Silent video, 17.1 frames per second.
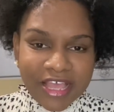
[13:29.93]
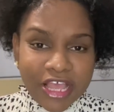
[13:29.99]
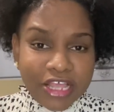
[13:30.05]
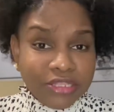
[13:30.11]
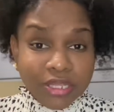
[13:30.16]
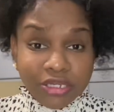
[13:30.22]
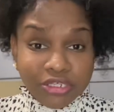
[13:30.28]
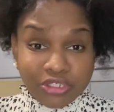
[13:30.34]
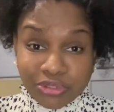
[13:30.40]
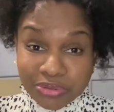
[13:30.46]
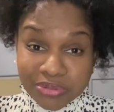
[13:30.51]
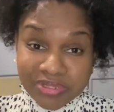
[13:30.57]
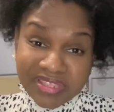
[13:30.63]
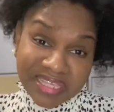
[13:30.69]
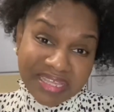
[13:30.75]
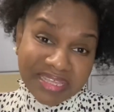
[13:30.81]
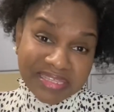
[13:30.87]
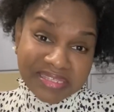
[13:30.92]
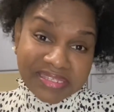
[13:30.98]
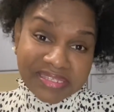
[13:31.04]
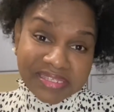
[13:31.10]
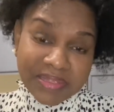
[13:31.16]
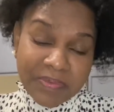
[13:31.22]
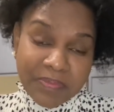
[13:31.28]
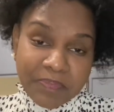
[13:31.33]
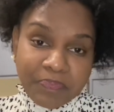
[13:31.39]
Now, the truth is,
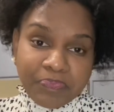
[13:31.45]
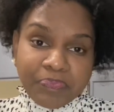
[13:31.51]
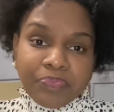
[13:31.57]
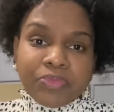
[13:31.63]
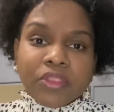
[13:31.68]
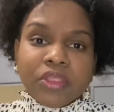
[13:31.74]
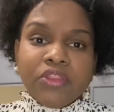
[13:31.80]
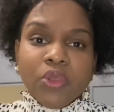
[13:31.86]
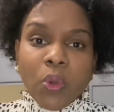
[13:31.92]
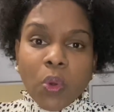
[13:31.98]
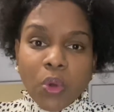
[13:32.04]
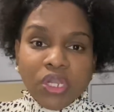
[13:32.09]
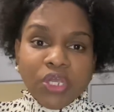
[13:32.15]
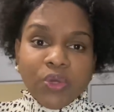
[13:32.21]
the only